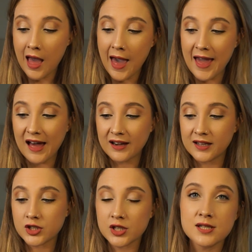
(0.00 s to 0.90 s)
And
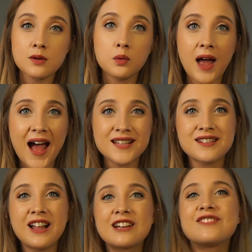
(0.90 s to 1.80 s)
it just adds
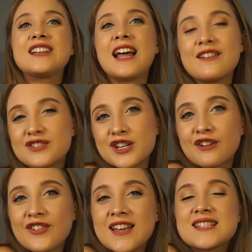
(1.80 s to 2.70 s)
a lot of life to
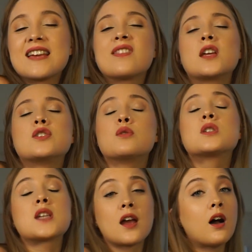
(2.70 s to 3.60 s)
your face, and they do
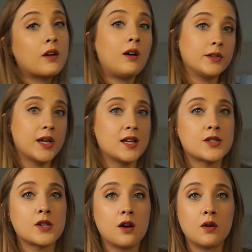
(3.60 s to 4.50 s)
stay on all day.
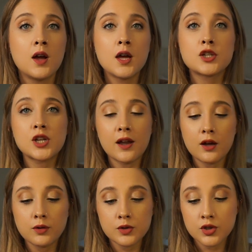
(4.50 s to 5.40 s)
So shout
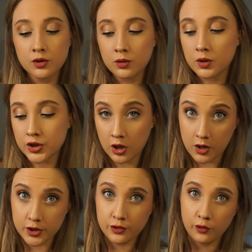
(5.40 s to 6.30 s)
out to
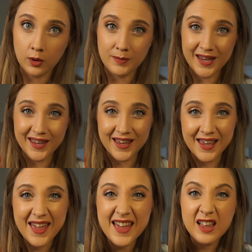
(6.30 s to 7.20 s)
Tarte for
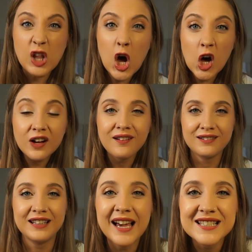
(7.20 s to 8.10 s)
making a
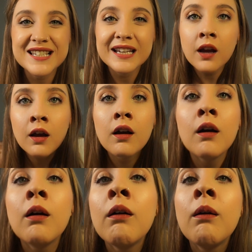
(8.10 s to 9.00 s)
long-lasting
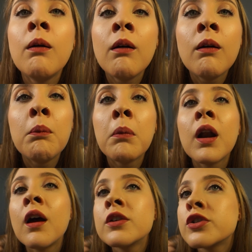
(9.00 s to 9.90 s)

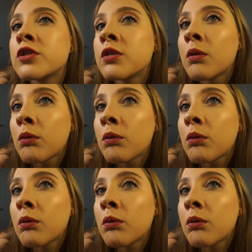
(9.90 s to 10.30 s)
blush.